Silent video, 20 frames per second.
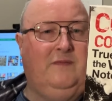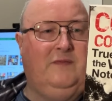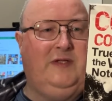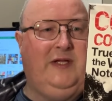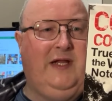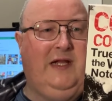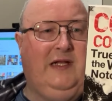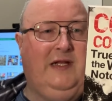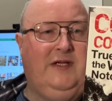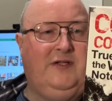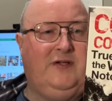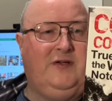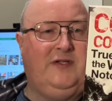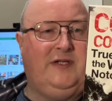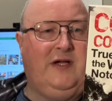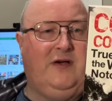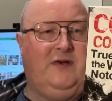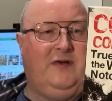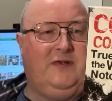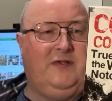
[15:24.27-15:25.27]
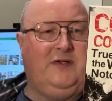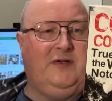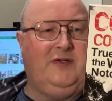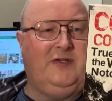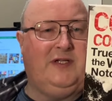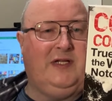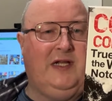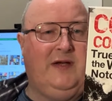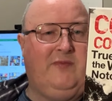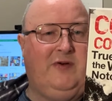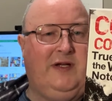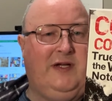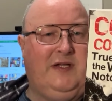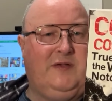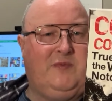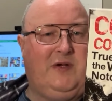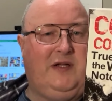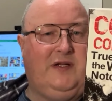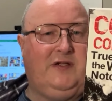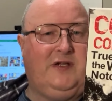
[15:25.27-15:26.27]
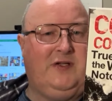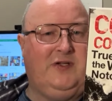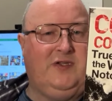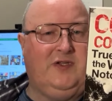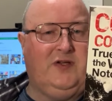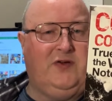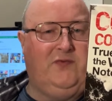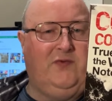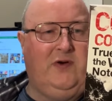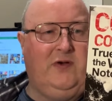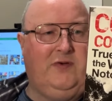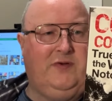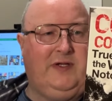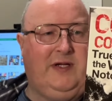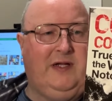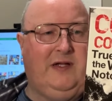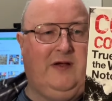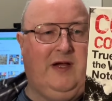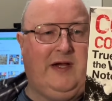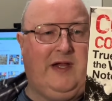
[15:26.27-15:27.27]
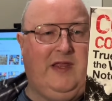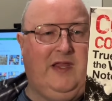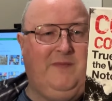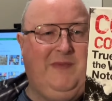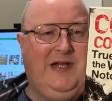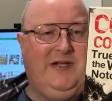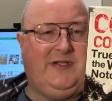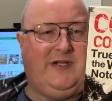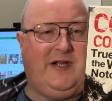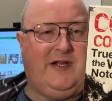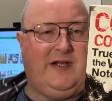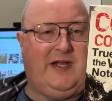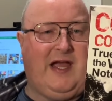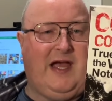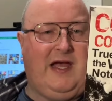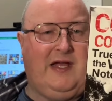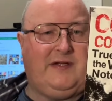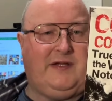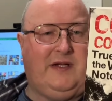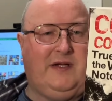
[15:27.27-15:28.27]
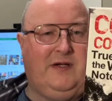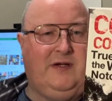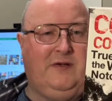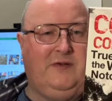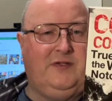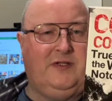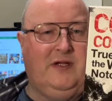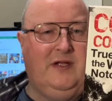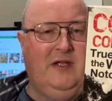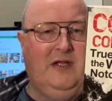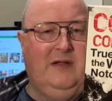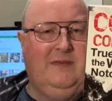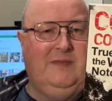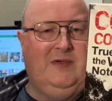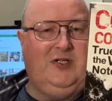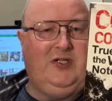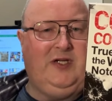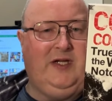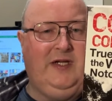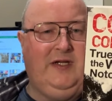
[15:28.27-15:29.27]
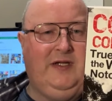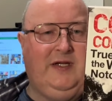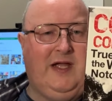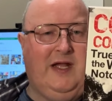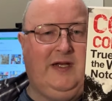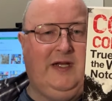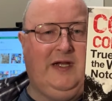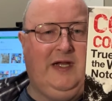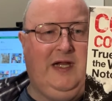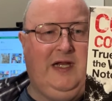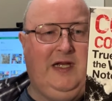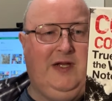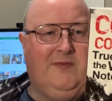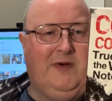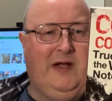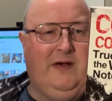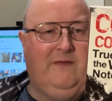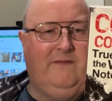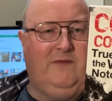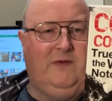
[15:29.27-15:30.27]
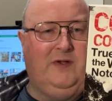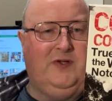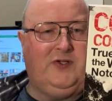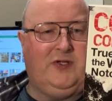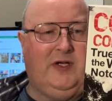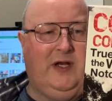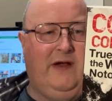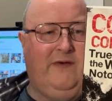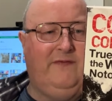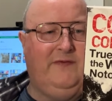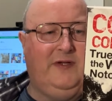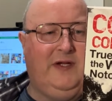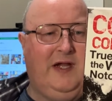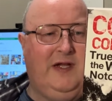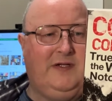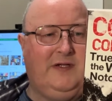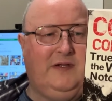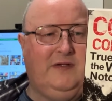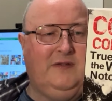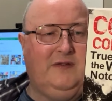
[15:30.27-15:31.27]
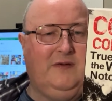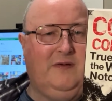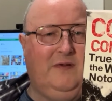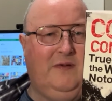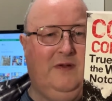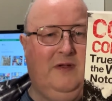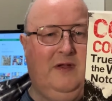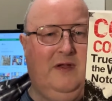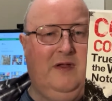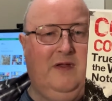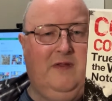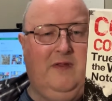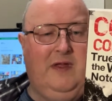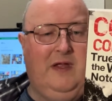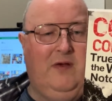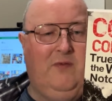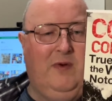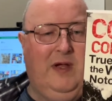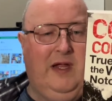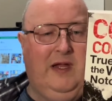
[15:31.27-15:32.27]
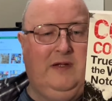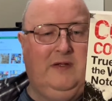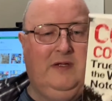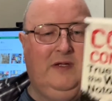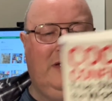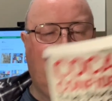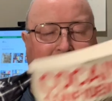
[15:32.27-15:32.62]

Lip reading: Dealers who sell to celebrities, politicians and royalty alike, and the Mexican cartels machine gunning anyone foolish enough to get into their way.